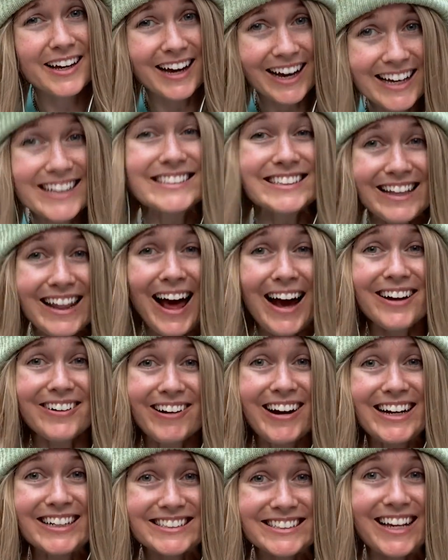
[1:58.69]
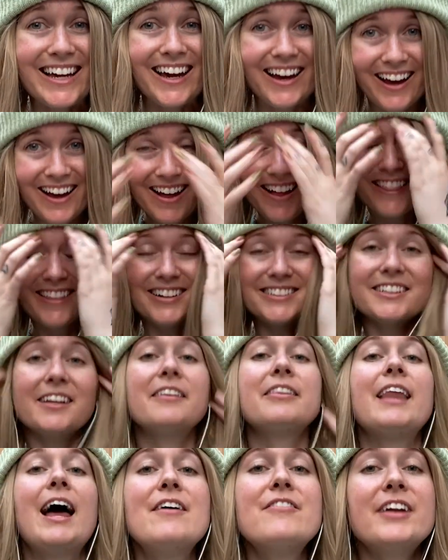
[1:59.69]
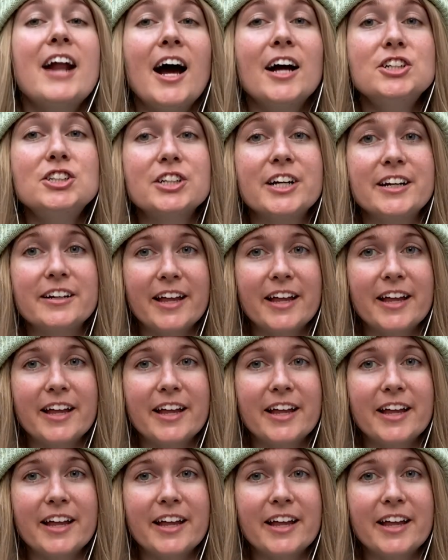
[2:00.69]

Isn't that crazy? There's 1,100.